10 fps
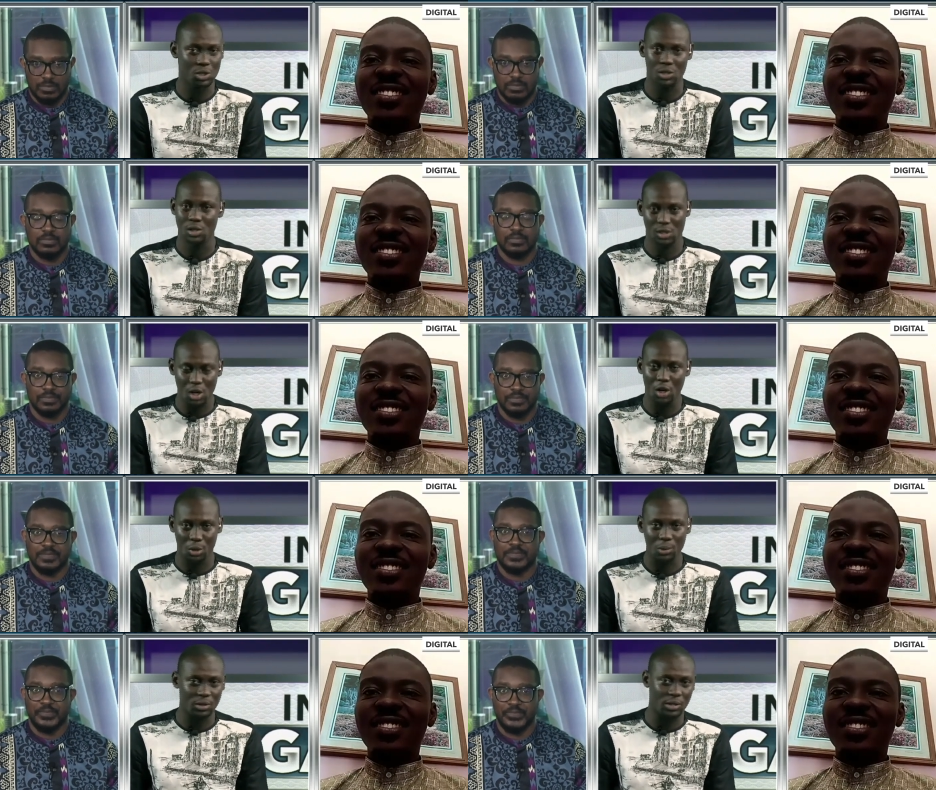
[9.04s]
Speaker 1: which is a
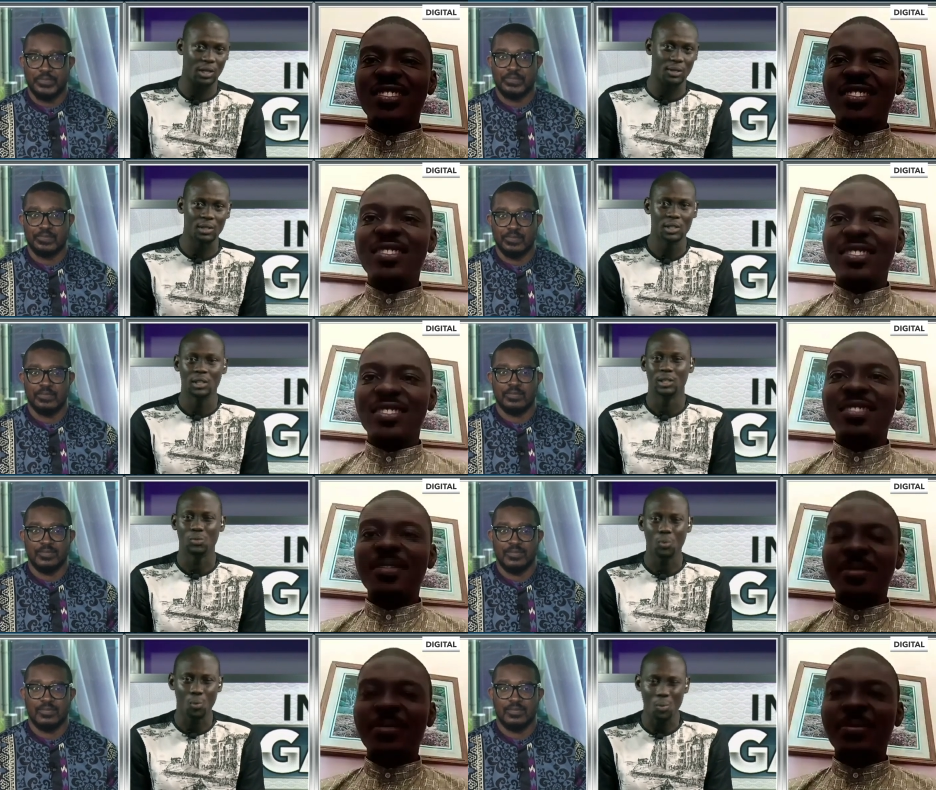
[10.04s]
good thing.
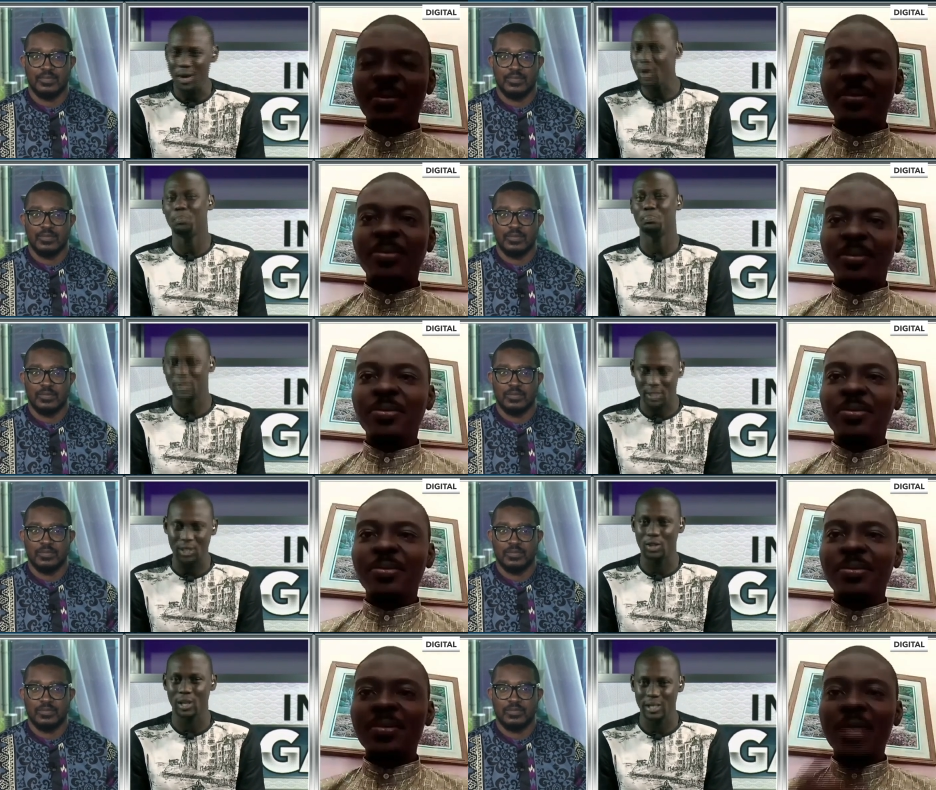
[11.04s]
We don't
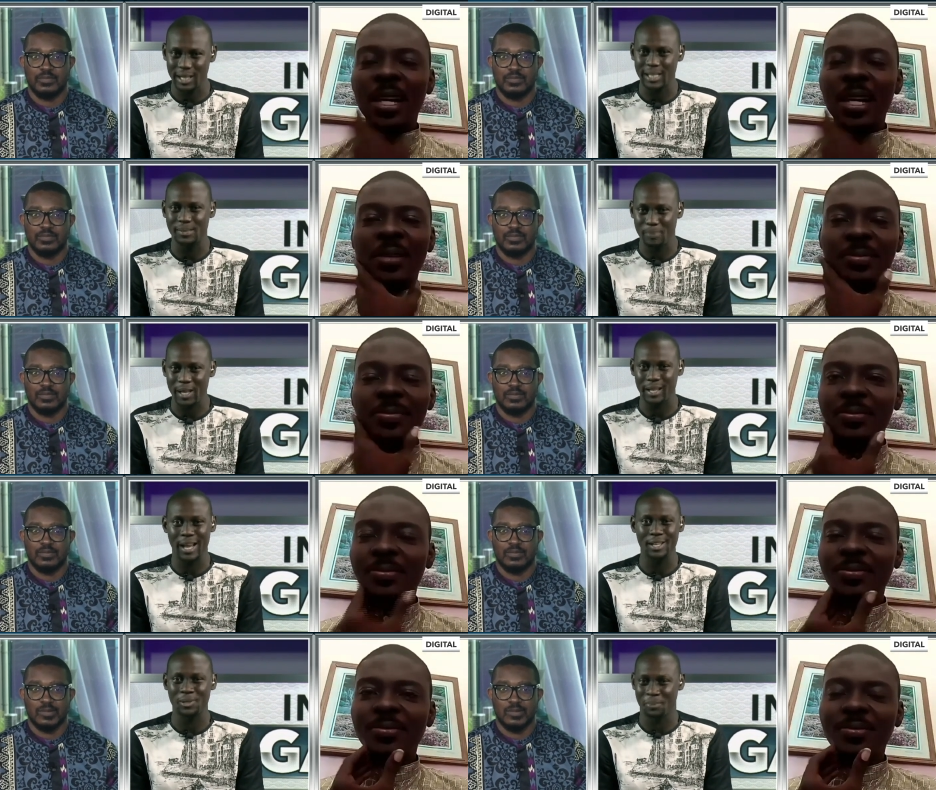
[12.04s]
particularly expect
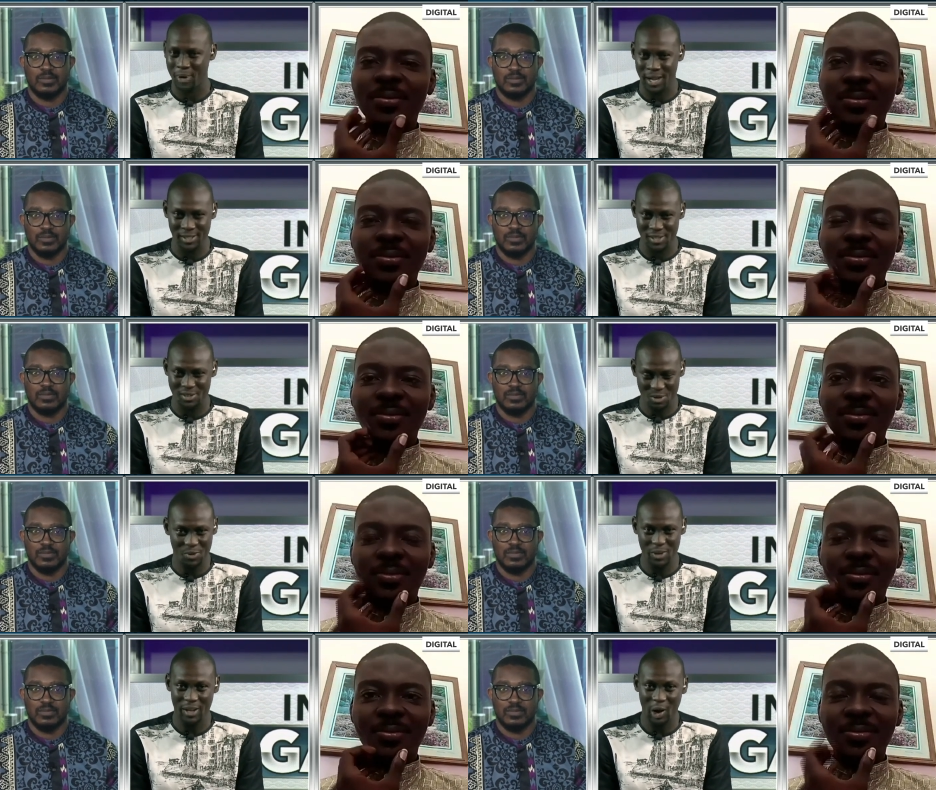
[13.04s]
any surprises, do
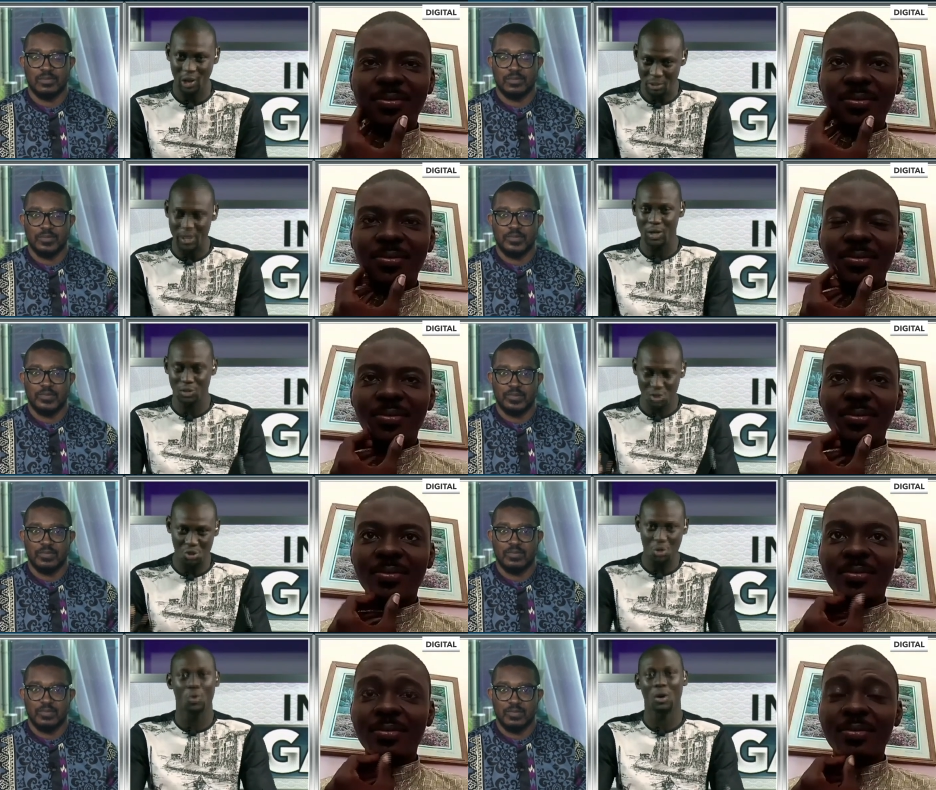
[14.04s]
we? All the big guns
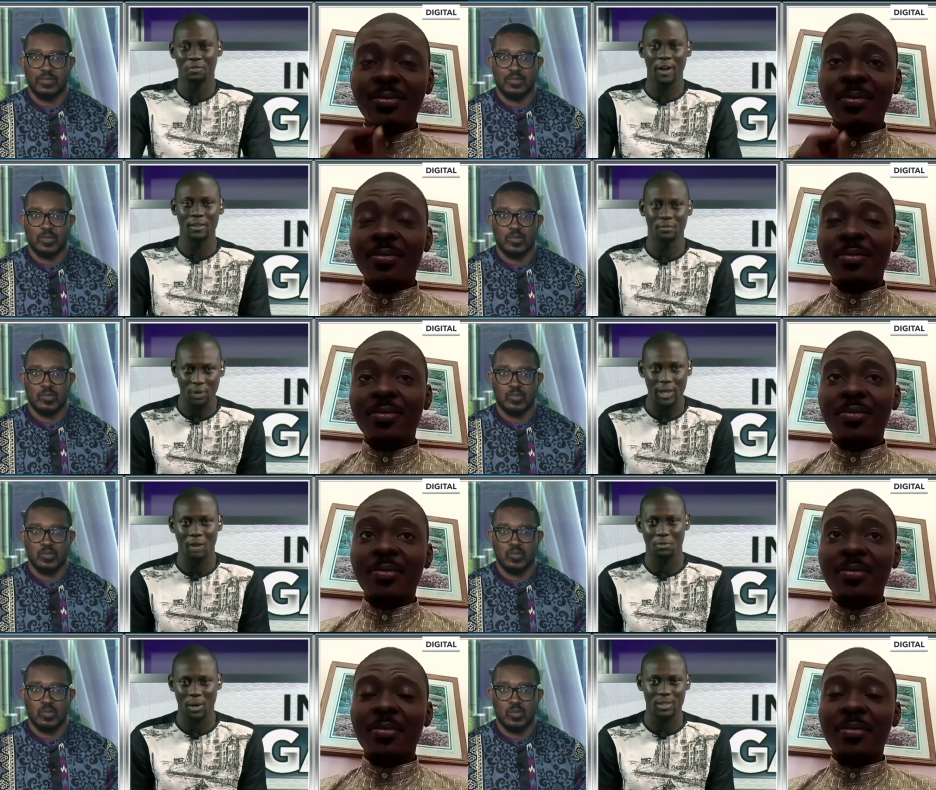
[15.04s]
should
Speaker 2: qualify for the
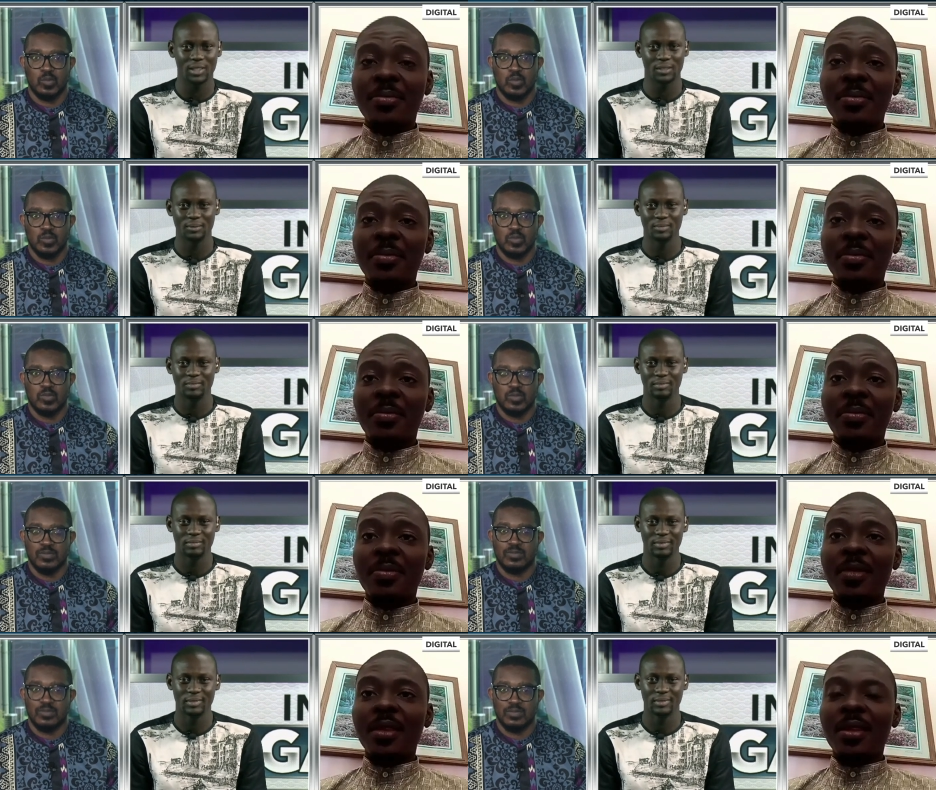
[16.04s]
AfroBasket.
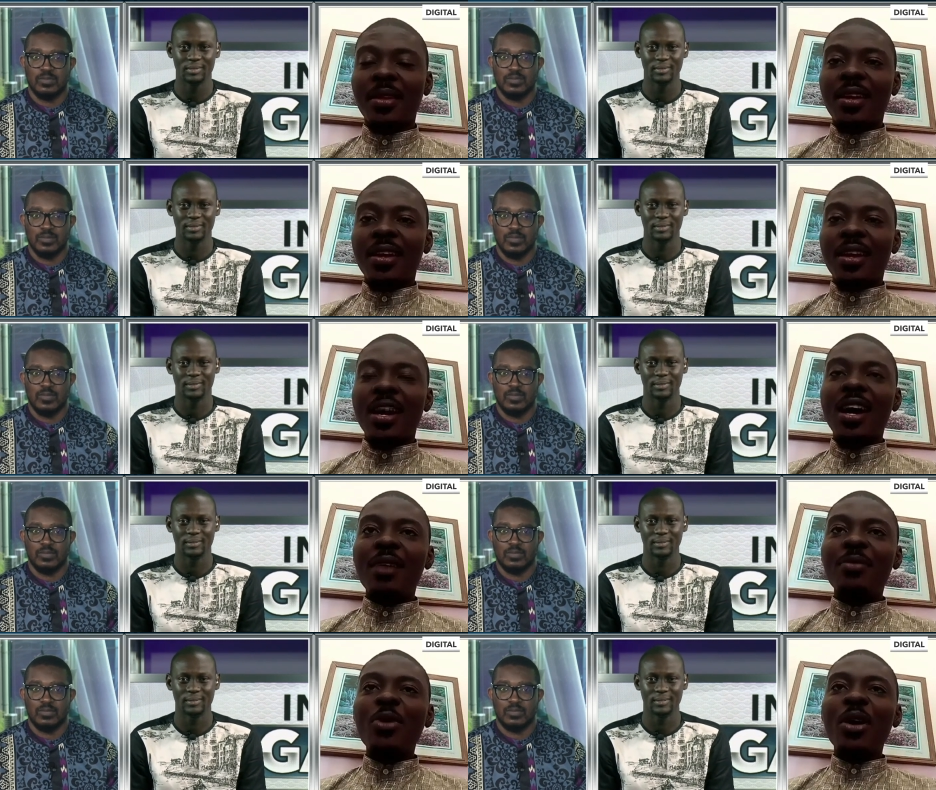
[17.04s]
Um, well,
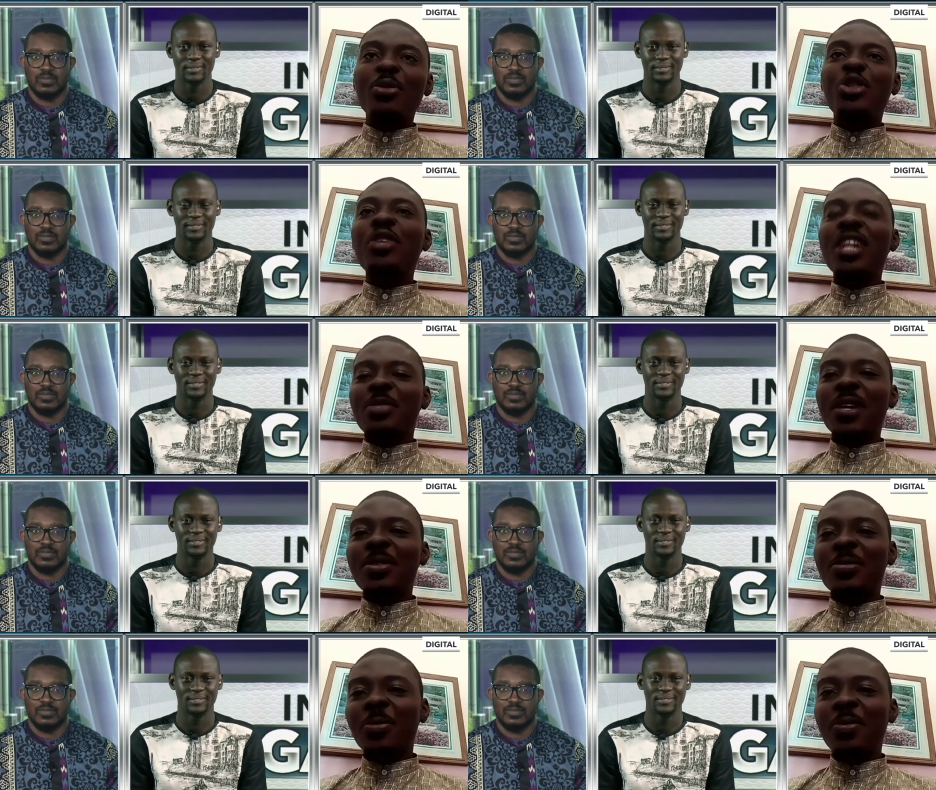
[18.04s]
we should expect some
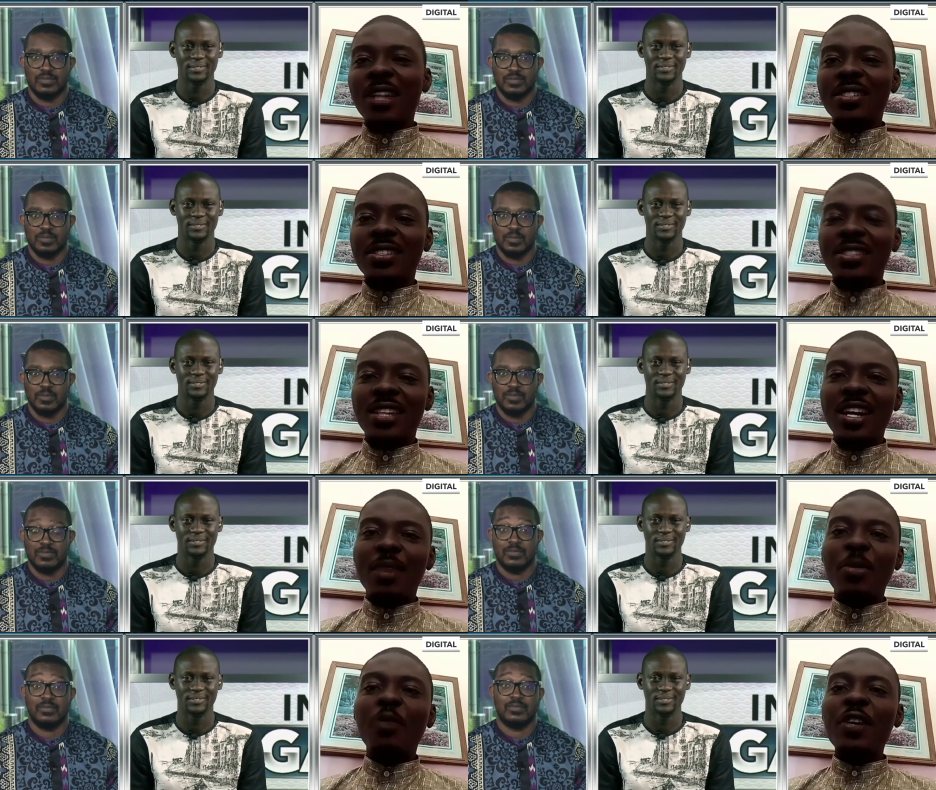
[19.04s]
surprises. Uh, but first